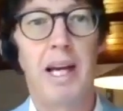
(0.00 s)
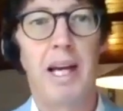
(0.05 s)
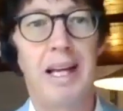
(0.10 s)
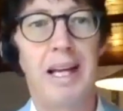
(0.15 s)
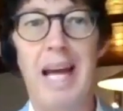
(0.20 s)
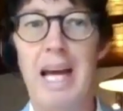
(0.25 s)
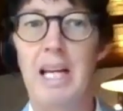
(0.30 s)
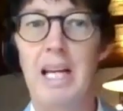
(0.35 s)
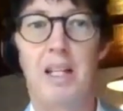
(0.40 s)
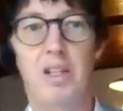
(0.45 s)

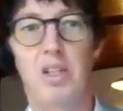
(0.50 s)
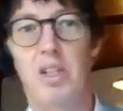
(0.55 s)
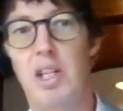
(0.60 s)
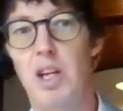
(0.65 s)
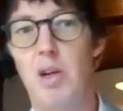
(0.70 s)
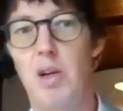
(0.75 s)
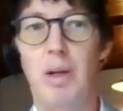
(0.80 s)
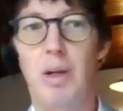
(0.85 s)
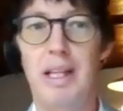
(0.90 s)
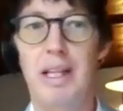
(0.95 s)
Later this
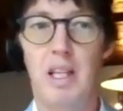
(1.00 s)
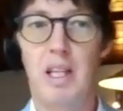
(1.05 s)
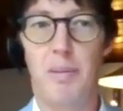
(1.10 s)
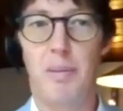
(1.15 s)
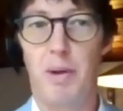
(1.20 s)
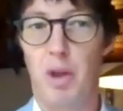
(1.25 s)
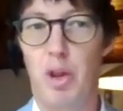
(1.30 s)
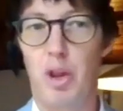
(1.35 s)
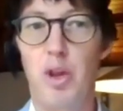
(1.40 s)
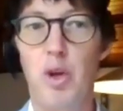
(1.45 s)
year, we'll end up
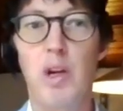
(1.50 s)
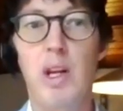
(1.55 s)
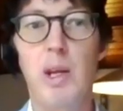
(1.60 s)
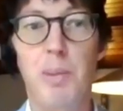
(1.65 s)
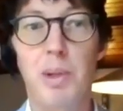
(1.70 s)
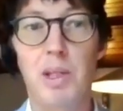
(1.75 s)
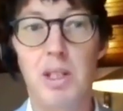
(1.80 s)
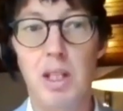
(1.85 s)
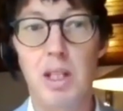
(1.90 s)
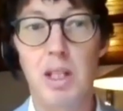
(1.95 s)
at
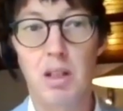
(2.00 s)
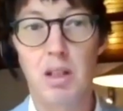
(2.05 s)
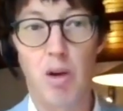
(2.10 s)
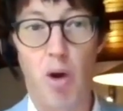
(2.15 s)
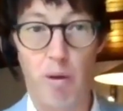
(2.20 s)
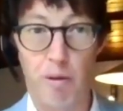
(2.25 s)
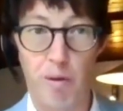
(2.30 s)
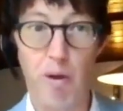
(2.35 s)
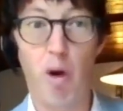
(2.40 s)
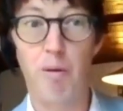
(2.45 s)
30%
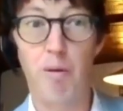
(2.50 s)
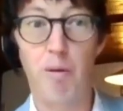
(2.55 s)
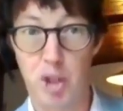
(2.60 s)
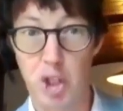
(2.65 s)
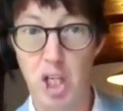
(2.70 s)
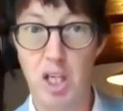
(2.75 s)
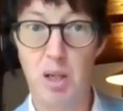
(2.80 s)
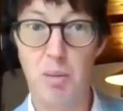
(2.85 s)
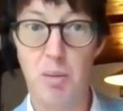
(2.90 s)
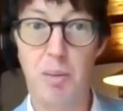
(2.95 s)
of
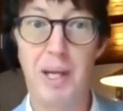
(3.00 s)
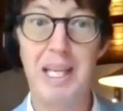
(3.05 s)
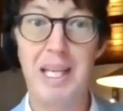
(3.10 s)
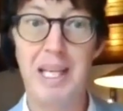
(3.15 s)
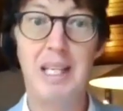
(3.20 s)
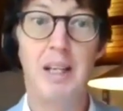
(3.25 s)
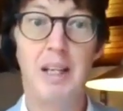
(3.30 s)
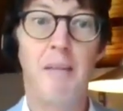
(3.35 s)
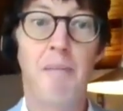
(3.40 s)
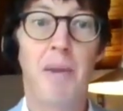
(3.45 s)
GDP,